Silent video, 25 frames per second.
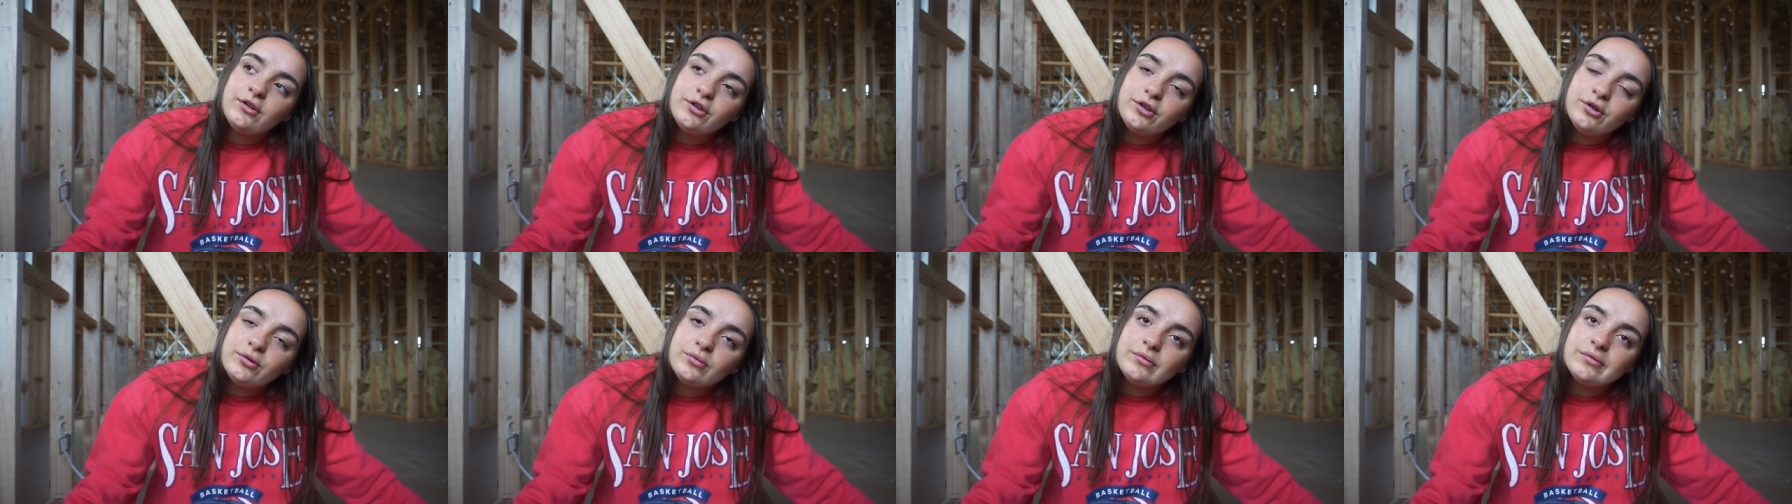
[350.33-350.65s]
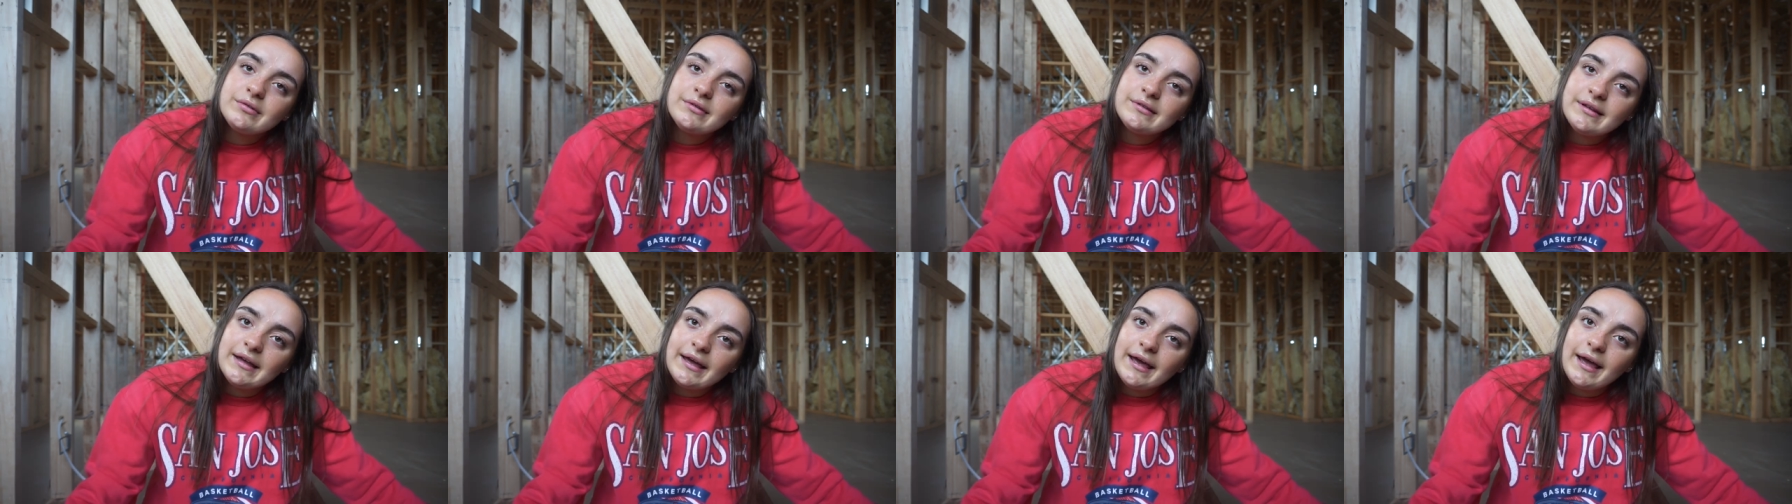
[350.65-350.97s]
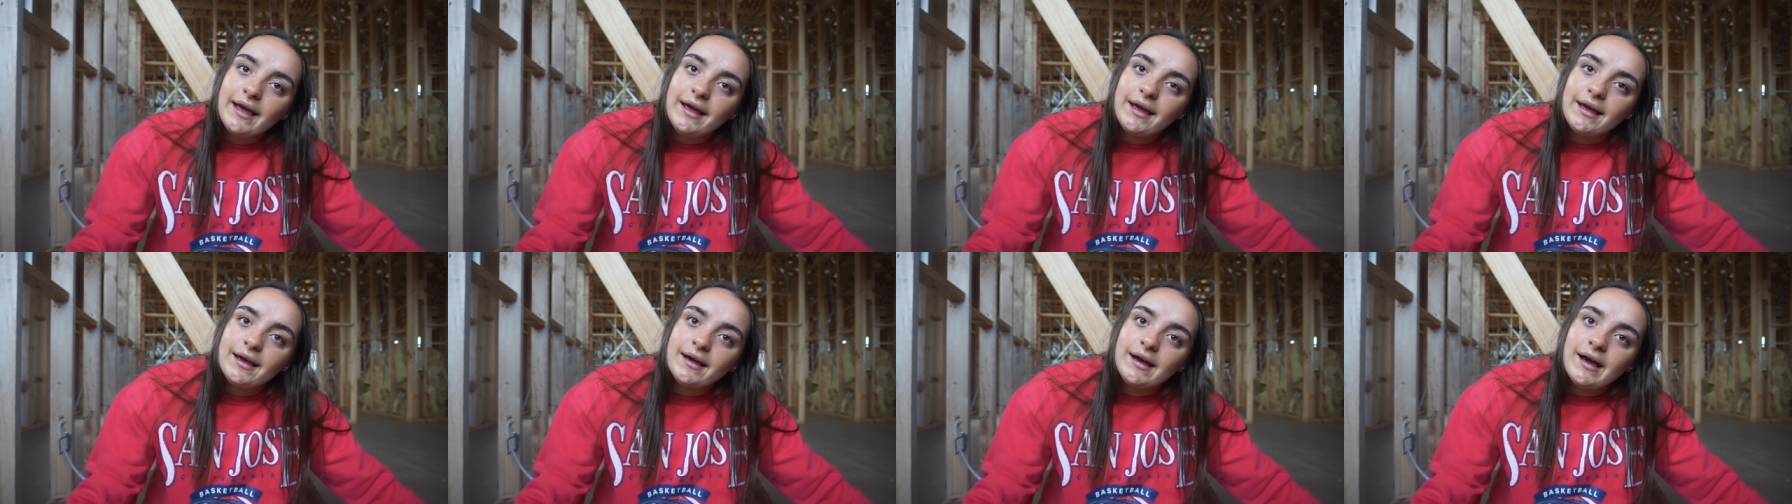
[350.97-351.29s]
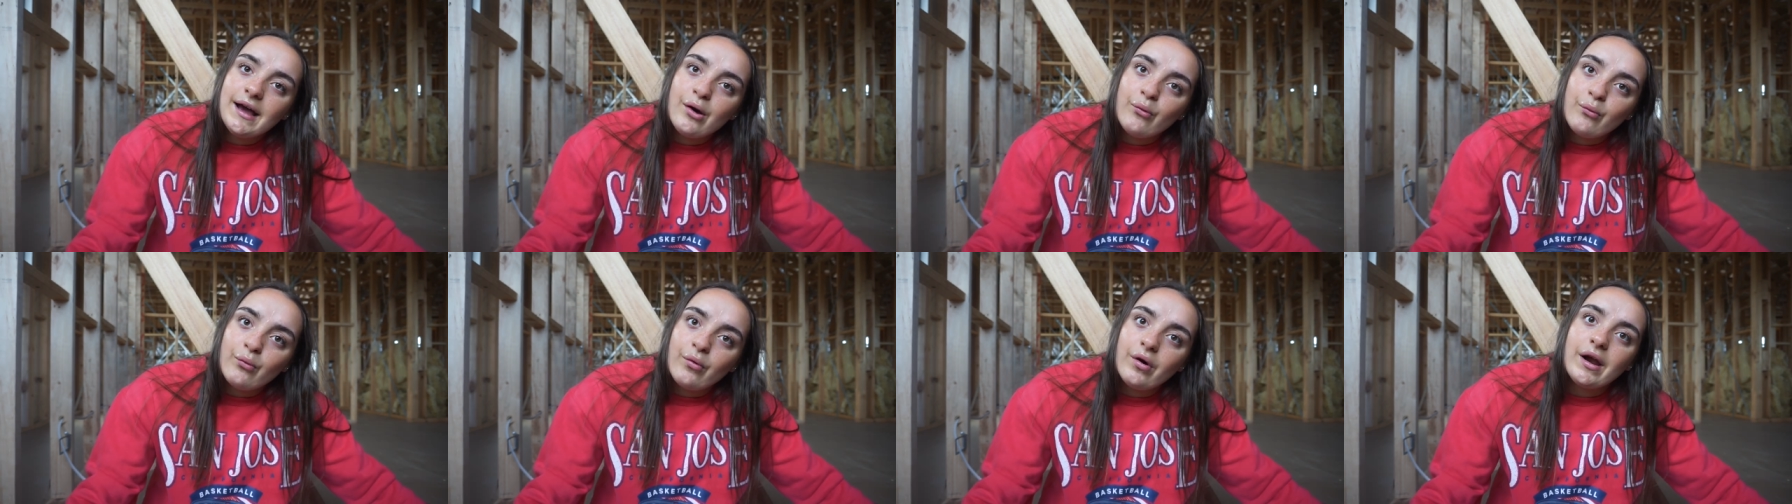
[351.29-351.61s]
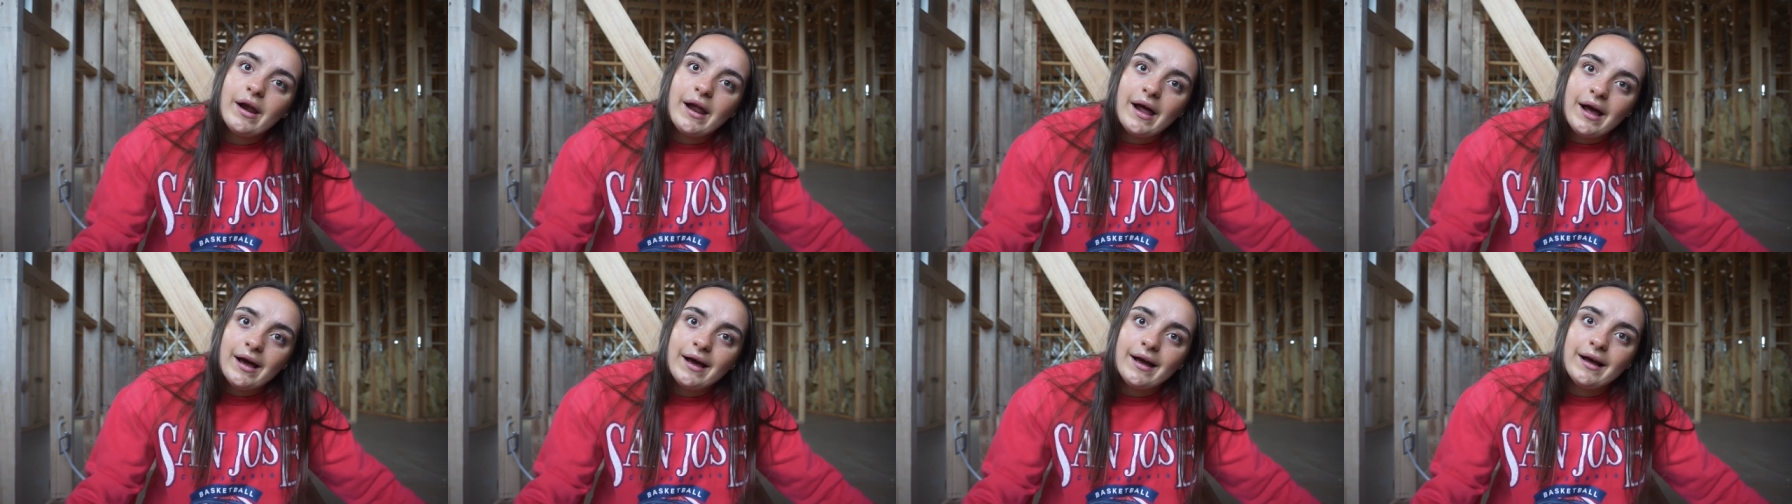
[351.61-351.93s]
You will see
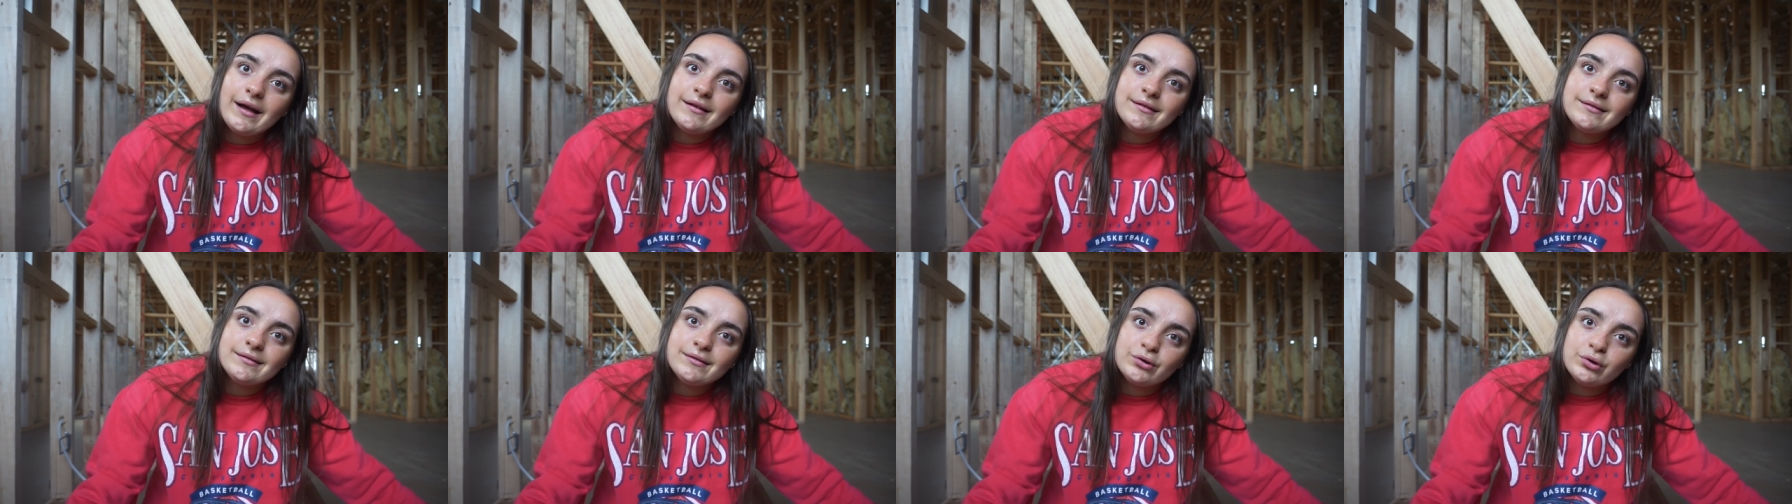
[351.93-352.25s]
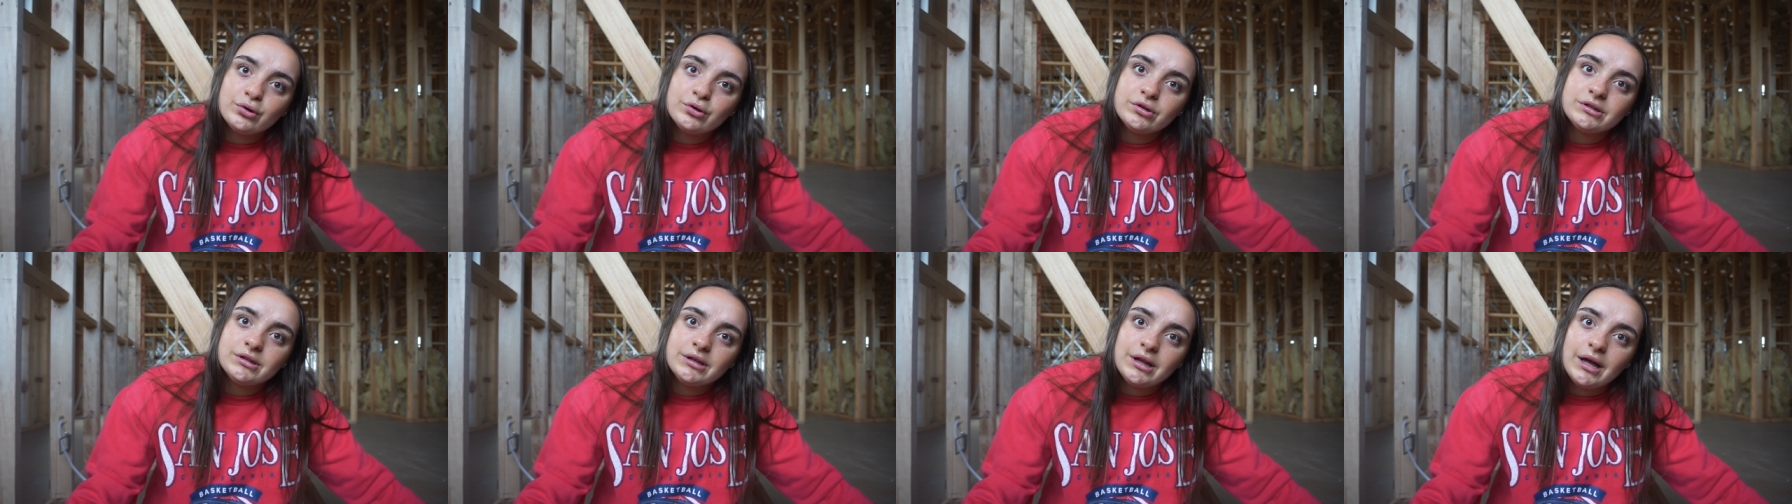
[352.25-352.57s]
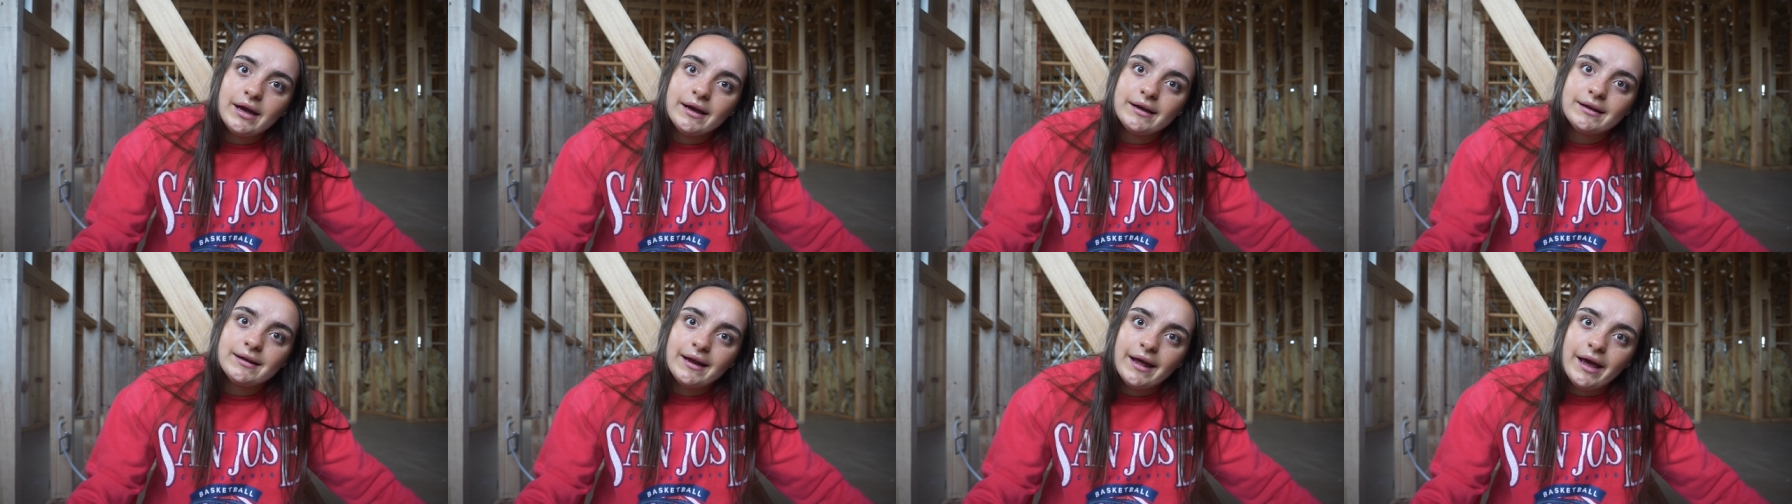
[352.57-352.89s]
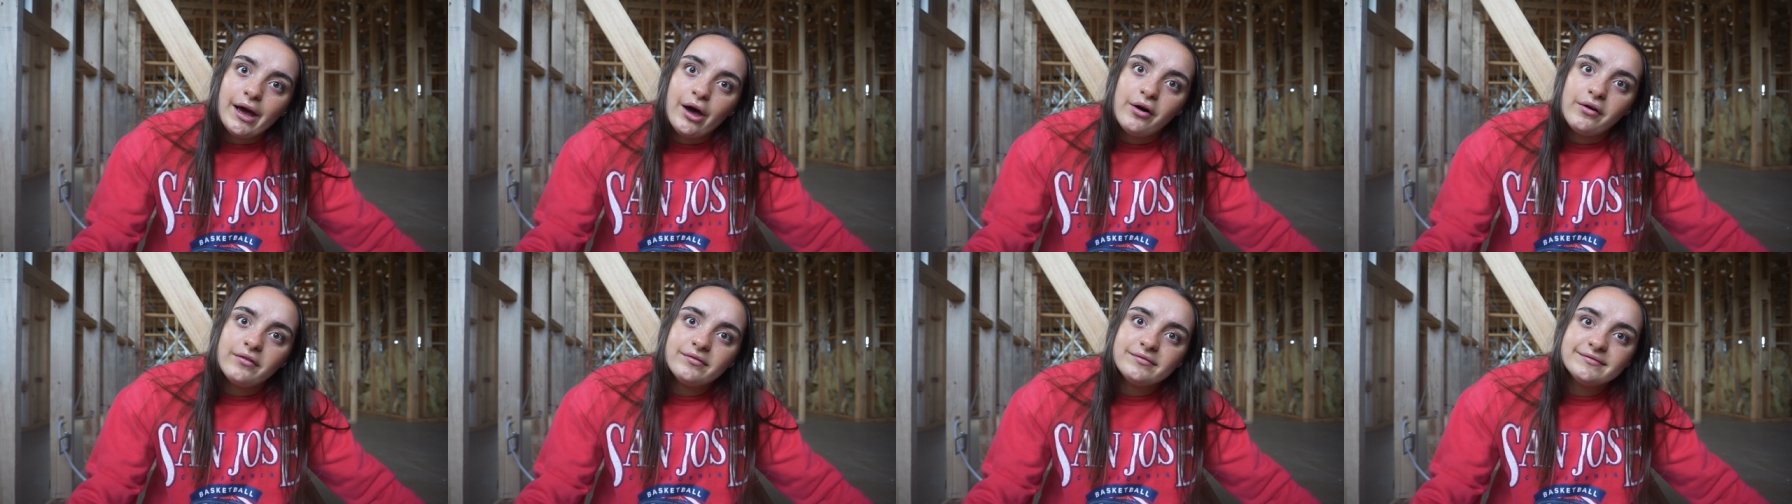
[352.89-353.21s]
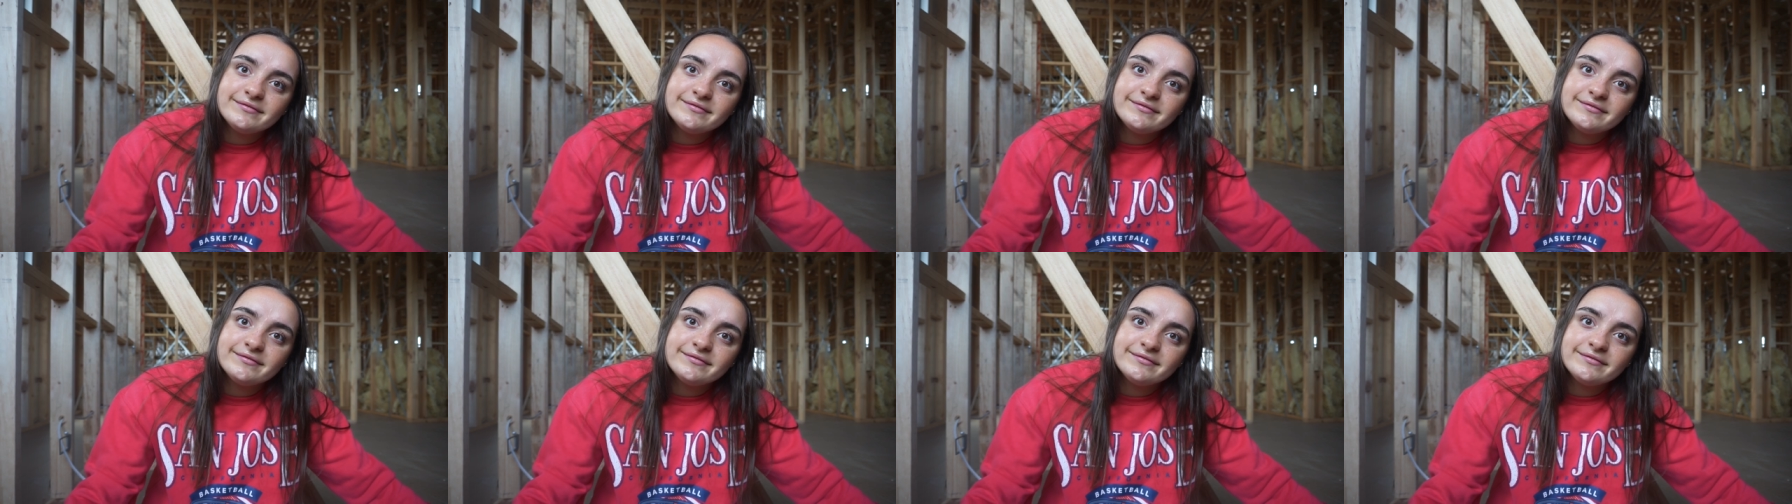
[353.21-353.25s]
what our house looks like now.